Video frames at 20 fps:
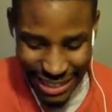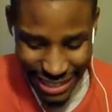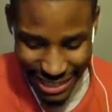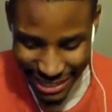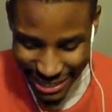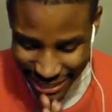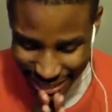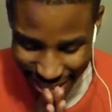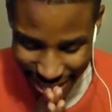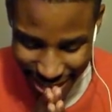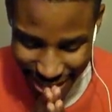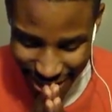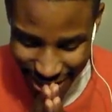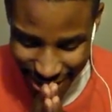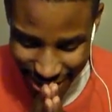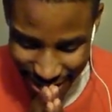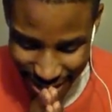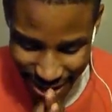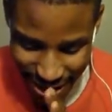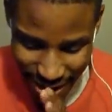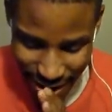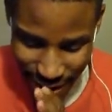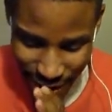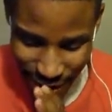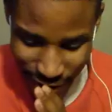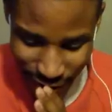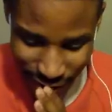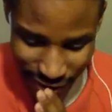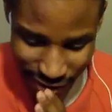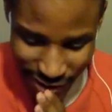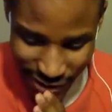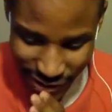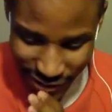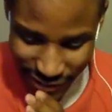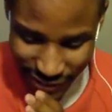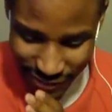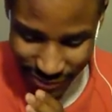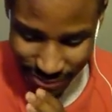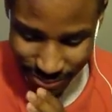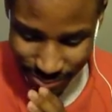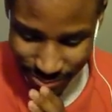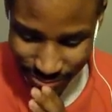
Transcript: he is. Come oh. on,